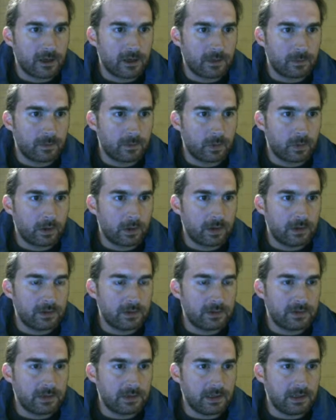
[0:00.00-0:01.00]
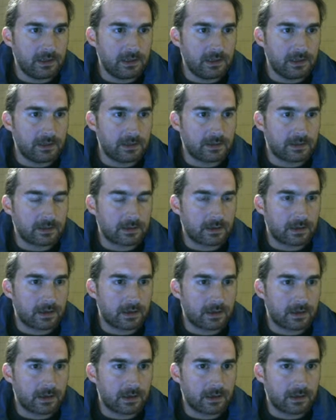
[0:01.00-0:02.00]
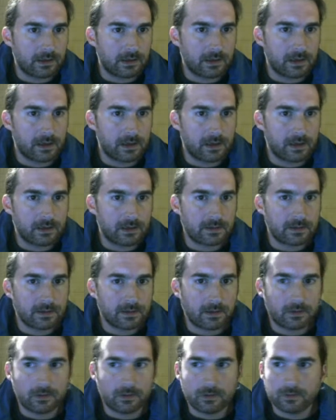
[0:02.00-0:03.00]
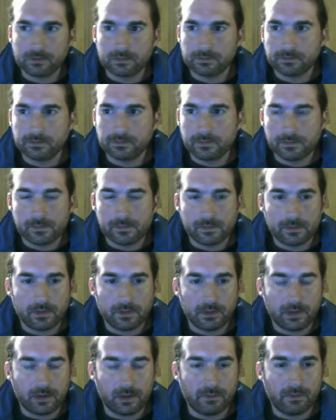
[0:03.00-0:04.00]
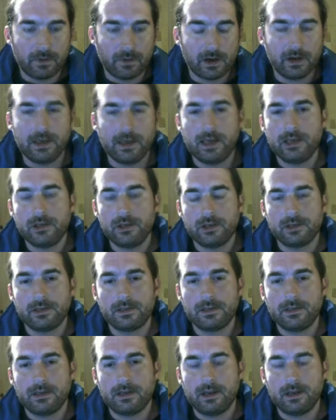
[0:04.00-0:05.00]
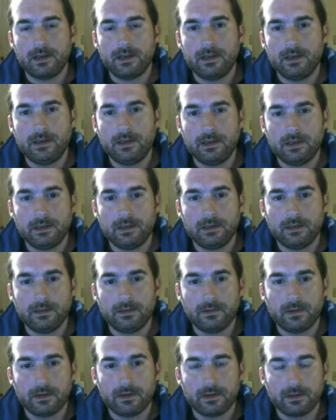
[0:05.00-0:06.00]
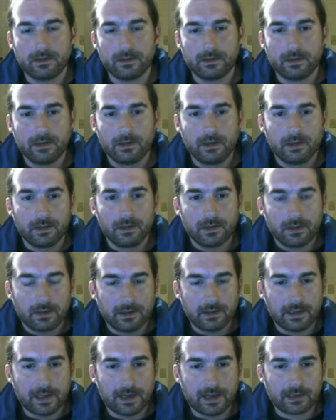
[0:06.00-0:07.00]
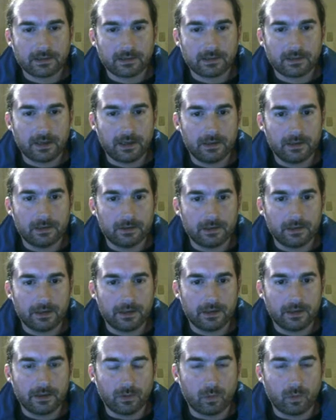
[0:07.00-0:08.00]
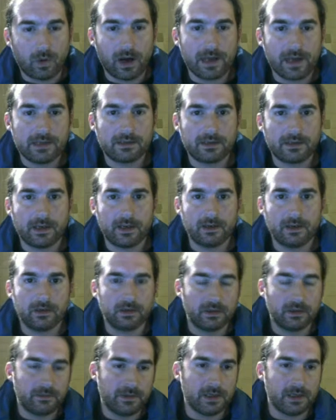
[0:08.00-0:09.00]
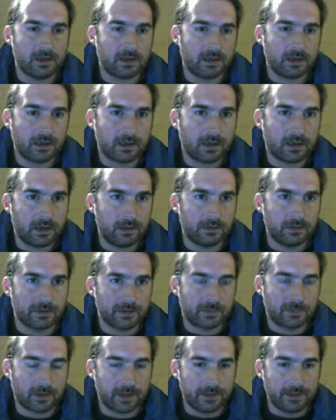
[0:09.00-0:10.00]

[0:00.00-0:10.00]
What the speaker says: where you see these subtle, variations in the X scale and then the Y scale of each color sprite.